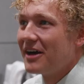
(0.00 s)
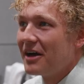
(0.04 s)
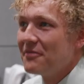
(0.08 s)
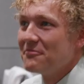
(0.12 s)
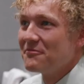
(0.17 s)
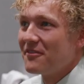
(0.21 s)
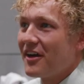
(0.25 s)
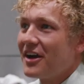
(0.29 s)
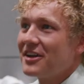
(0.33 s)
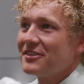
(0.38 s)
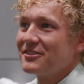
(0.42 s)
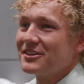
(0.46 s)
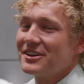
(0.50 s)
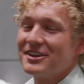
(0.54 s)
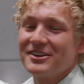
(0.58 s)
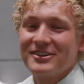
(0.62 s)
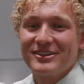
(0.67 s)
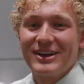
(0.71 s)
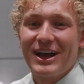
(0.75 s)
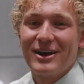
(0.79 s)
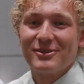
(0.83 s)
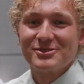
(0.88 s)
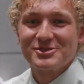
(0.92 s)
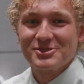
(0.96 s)
I'm finally
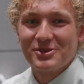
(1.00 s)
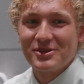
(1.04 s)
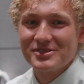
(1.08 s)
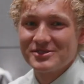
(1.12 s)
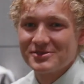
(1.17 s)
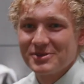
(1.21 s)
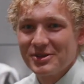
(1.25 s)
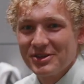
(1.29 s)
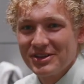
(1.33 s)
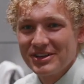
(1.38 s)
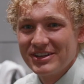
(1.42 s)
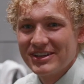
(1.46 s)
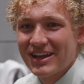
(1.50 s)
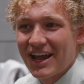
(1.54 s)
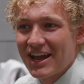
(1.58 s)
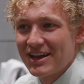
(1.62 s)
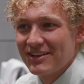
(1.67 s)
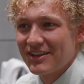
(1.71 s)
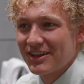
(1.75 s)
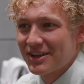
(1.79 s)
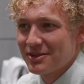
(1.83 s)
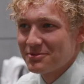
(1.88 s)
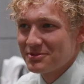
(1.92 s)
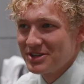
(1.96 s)
here now, so it's really kind
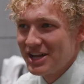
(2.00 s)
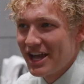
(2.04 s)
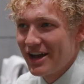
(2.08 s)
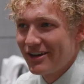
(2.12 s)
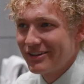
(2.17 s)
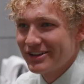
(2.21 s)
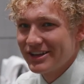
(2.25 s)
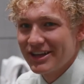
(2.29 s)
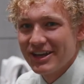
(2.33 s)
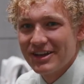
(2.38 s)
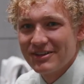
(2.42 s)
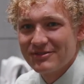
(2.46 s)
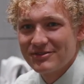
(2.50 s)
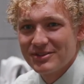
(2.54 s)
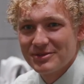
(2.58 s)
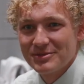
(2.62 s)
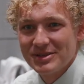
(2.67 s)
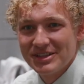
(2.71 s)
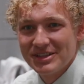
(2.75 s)
of like a reality hit for